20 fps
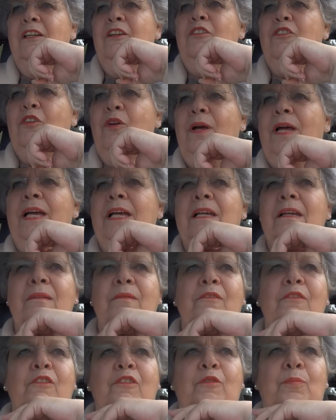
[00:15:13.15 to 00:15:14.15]
So I,
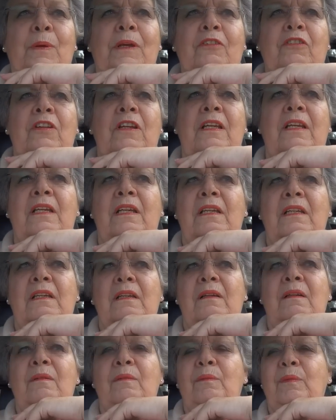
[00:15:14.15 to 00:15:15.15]
especially
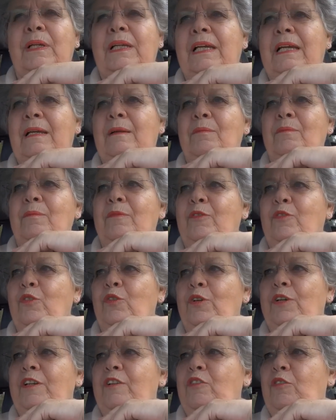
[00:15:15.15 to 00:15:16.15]
when I'm
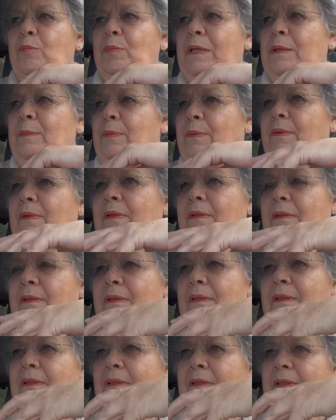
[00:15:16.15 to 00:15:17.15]
talking to people
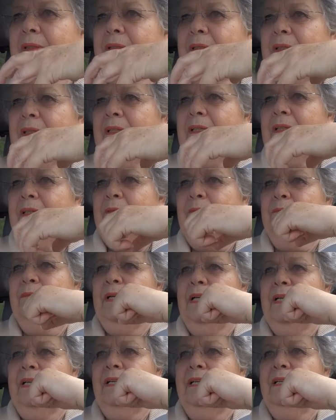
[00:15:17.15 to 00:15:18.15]
in
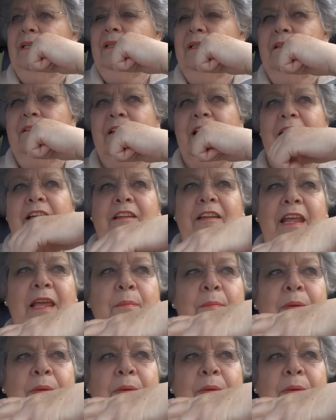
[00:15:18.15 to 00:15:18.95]
my day-to-day